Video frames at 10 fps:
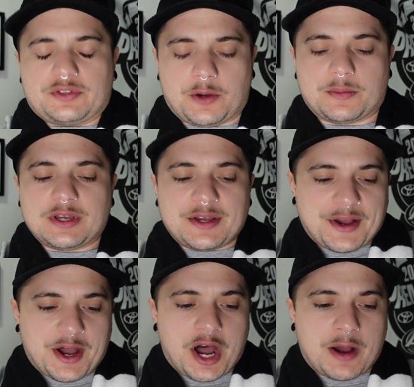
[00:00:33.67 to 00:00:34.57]

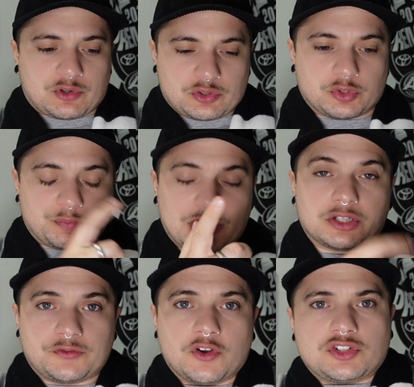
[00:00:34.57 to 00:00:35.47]
Because it was
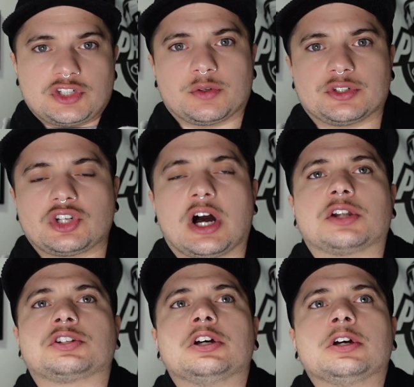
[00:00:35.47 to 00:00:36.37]
Buckley's first year in
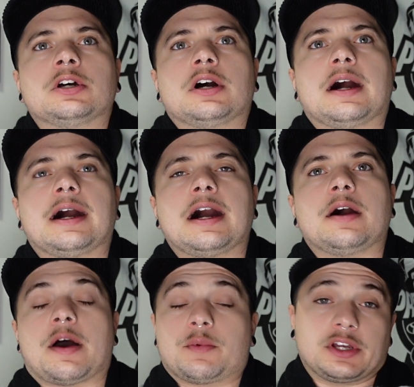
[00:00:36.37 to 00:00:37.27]
charge.
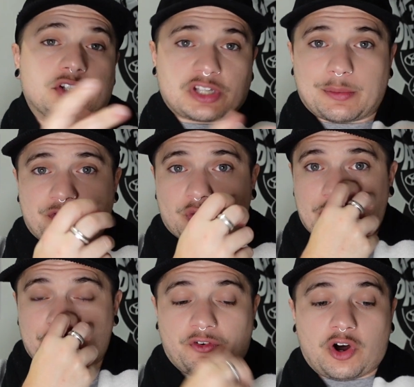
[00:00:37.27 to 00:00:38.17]
And we had just come off a
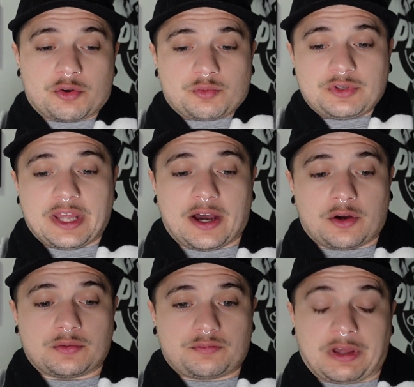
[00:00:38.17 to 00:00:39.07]
grand final.
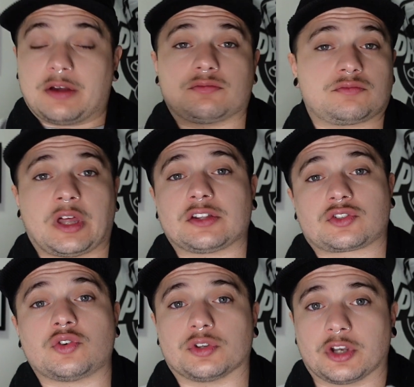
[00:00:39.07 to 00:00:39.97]
Now, that's
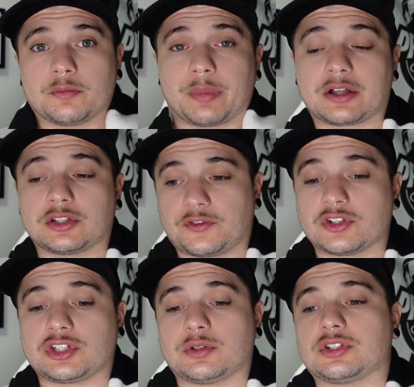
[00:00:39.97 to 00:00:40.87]
cool, you know. Buckley's
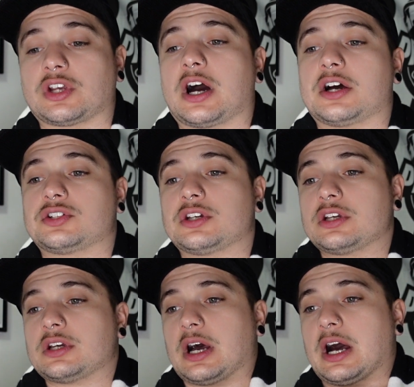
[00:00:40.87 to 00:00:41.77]
first year in charge.
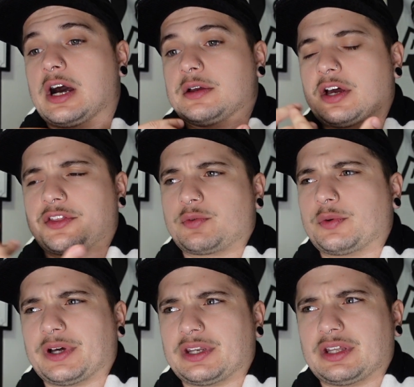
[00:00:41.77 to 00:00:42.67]
I think we
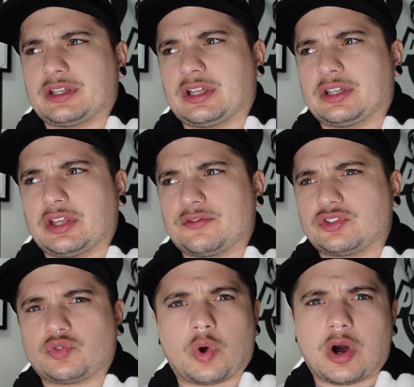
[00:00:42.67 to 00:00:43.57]
won 11,
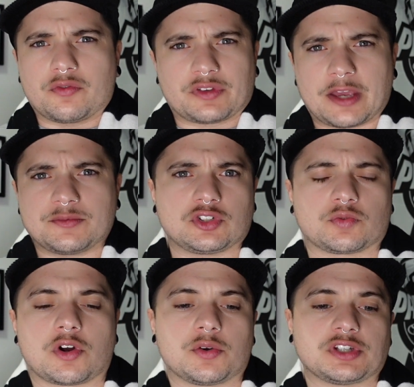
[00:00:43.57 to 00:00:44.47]
12 games in a
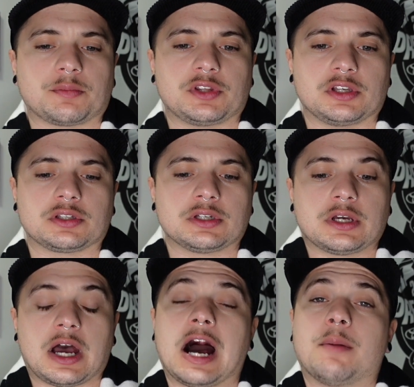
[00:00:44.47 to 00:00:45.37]
row or something.
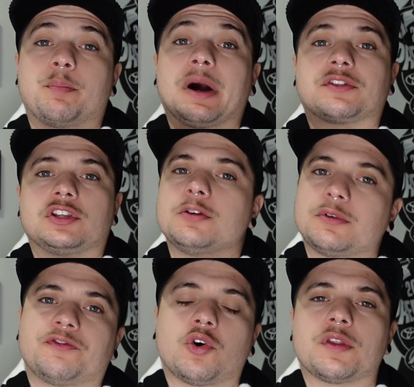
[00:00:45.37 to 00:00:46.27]
But the year
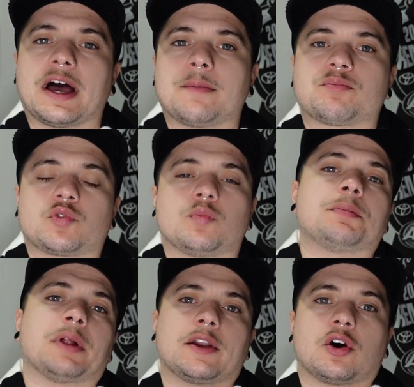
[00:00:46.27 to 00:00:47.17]
before that, we
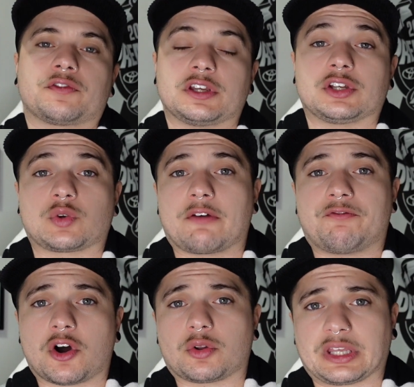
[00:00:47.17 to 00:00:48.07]
played off in a grand
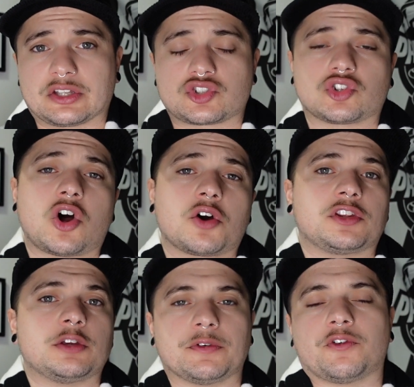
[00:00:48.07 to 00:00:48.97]
final against Geelong.
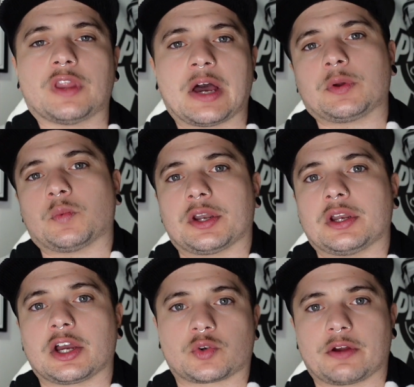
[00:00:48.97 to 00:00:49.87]
The year before that, we
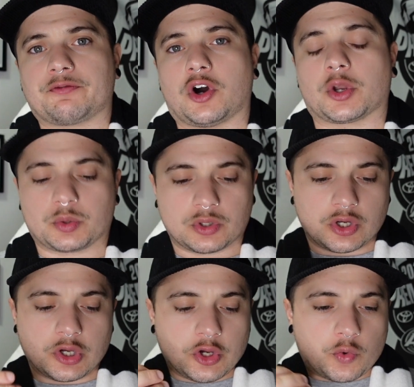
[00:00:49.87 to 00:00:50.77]
won a grand final.
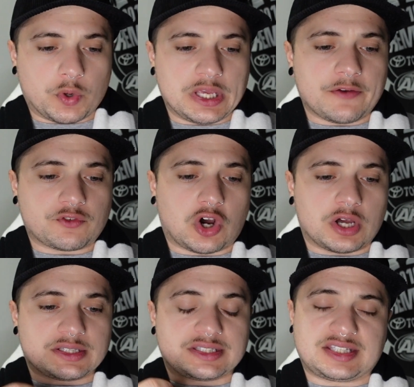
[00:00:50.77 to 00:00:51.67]
We have
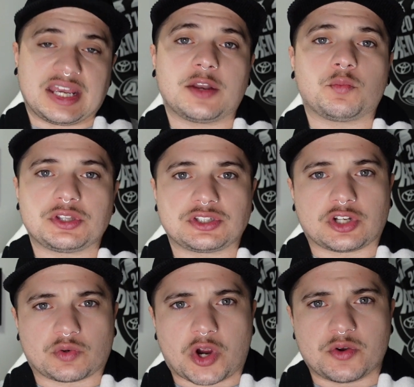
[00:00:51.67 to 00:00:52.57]
got 10 wins in
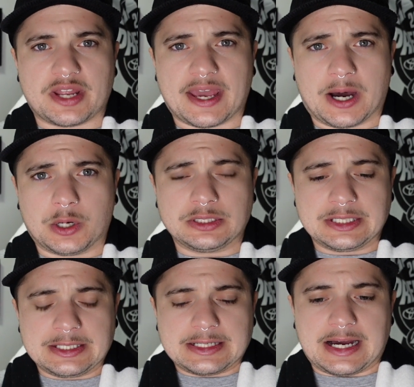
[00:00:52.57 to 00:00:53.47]
a row now.
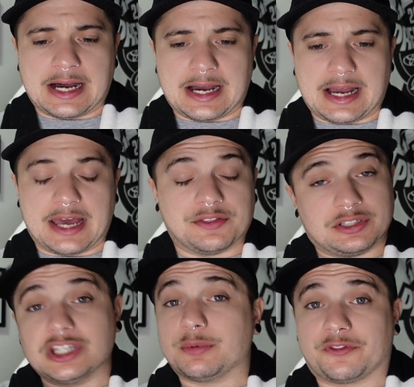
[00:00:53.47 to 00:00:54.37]
And the
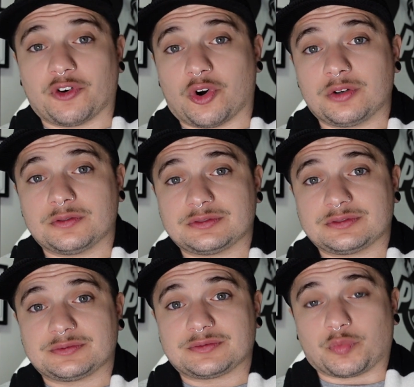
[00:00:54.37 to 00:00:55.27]
year before,
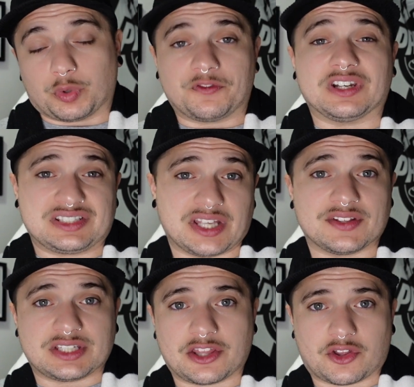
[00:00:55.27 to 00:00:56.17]
we finished
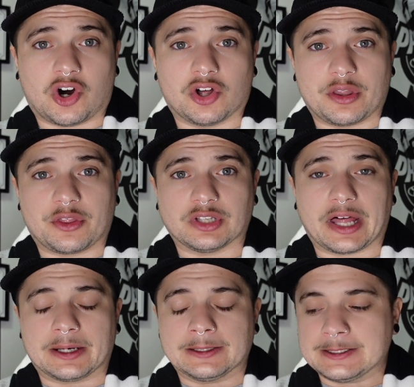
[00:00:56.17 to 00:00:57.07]
17th on the
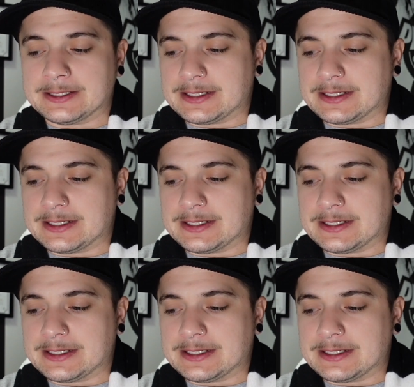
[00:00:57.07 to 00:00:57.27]
ladder.